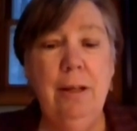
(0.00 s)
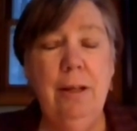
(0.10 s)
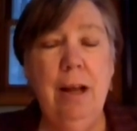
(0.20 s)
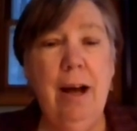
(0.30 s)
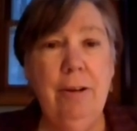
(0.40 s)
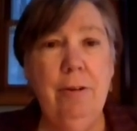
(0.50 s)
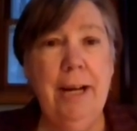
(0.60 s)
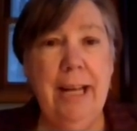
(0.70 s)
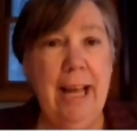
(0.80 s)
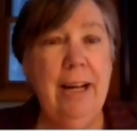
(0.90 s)
not
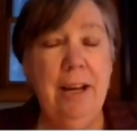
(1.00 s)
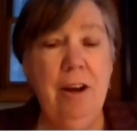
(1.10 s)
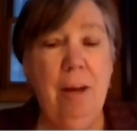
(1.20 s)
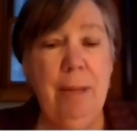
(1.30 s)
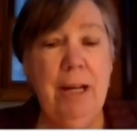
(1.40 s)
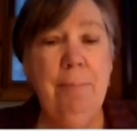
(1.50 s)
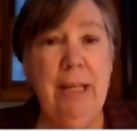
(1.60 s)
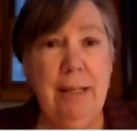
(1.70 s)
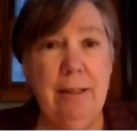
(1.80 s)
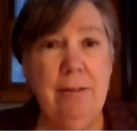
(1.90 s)
great economic
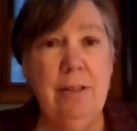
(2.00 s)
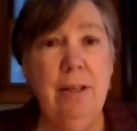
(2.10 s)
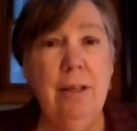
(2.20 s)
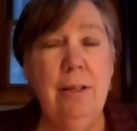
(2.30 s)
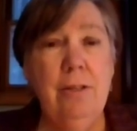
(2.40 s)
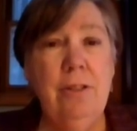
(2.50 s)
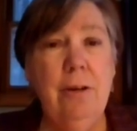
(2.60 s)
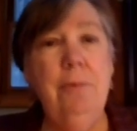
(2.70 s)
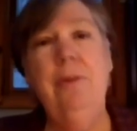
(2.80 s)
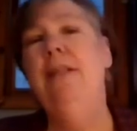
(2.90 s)
means.
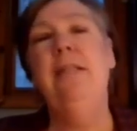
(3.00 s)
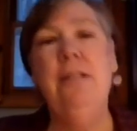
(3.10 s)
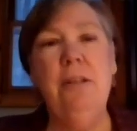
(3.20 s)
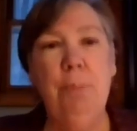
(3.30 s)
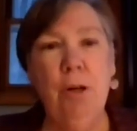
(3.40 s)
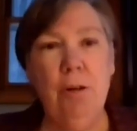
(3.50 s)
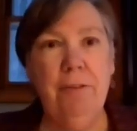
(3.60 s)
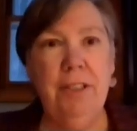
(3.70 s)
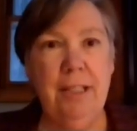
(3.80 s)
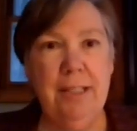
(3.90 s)
So this is a
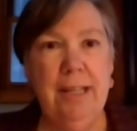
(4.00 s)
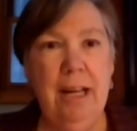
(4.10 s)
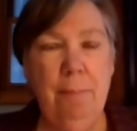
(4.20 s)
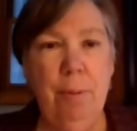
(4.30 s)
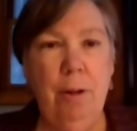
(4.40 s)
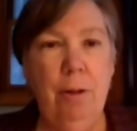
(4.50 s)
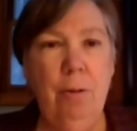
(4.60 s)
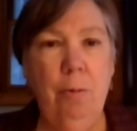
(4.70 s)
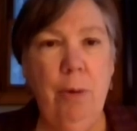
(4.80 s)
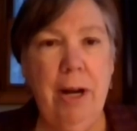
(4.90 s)
perfect
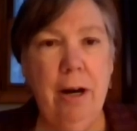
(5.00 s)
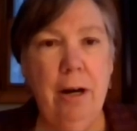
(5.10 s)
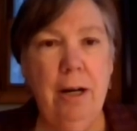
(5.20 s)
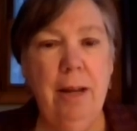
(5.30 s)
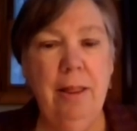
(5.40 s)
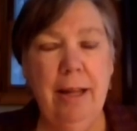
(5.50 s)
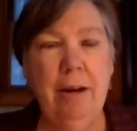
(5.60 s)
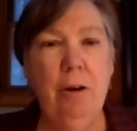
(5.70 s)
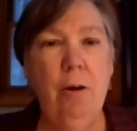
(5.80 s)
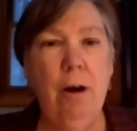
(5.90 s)
example where
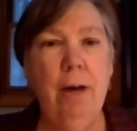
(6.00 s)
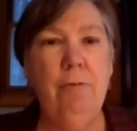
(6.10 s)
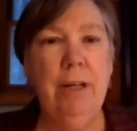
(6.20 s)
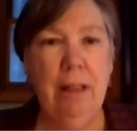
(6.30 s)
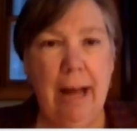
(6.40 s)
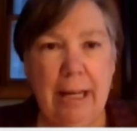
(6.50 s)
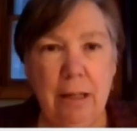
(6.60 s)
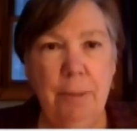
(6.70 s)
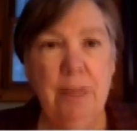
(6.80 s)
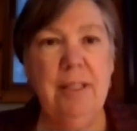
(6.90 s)
there are
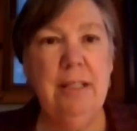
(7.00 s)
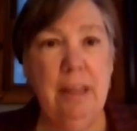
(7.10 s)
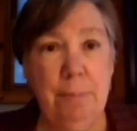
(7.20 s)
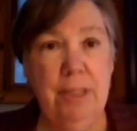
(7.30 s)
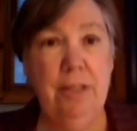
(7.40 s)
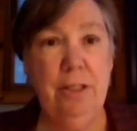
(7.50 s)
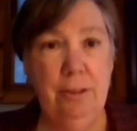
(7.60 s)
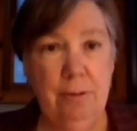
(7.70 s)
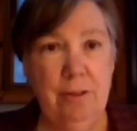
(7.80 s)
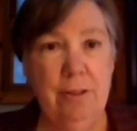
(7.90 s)
reliable
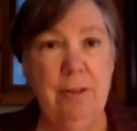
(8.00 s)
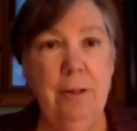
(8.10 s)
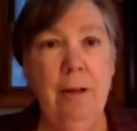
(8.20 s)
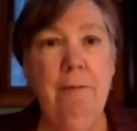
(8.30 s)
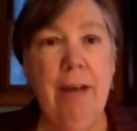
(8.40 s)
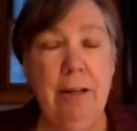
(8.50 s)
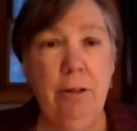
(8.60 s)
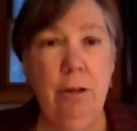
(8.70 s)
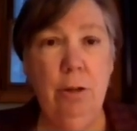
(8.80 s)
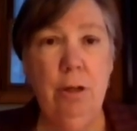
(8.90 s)
substitutes.
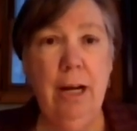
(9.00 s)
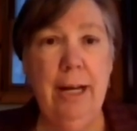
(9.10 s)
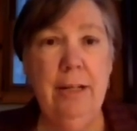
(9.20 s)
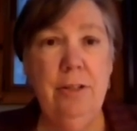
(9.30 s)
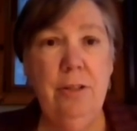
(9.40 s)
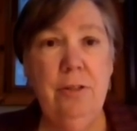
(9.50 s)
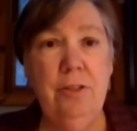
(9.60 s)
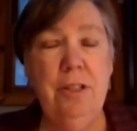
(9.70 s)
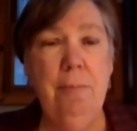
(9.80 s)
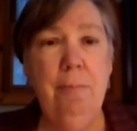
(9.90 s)
Vinyl chloride is
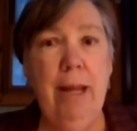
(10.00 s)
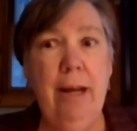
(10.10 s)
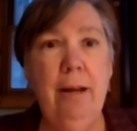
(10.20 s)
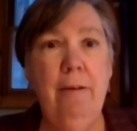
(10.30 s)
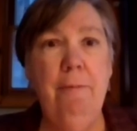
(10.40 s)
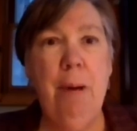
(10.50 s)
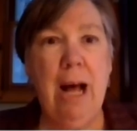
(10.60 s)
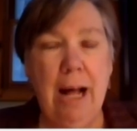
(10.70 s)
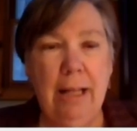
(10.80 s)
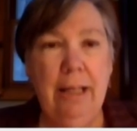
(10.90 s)
used to make
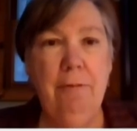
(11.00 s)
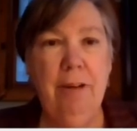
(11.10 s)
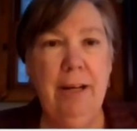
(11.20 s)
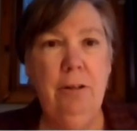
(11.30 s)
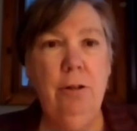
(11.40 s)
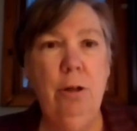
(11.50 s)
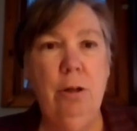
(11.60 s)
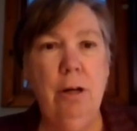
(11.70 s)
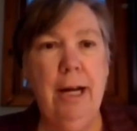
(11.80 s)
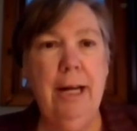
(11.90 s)
polyvinyl
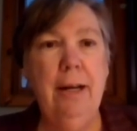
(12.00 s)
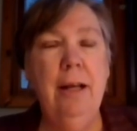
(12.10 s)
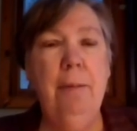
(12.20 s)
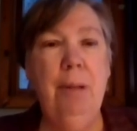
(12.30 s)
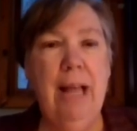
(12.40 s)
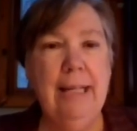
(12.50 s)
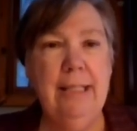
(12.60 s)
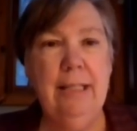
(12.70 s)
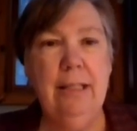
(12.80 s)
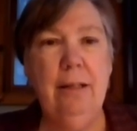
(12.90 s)
chloride
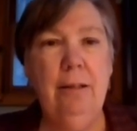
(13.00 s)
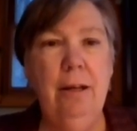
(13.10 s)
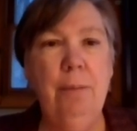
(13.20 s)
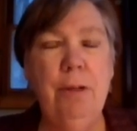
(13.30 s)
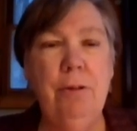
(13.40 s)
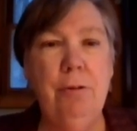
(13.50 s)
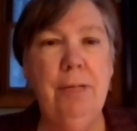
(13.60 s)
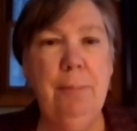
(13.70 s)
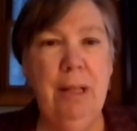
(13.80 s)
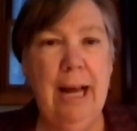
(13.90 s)
plastic, number
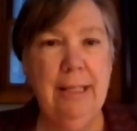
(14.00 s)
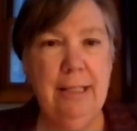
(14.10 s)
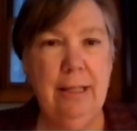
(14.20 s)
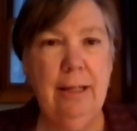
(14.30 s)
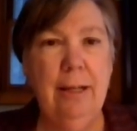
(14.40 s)
3 plastic.